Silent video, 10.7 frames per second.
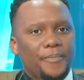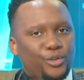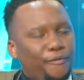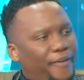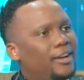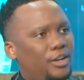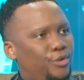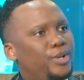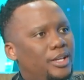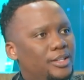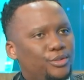to find out
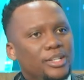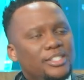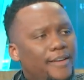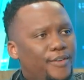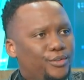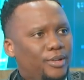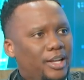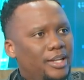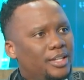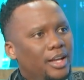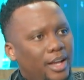who he is. So it's never too
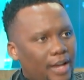late.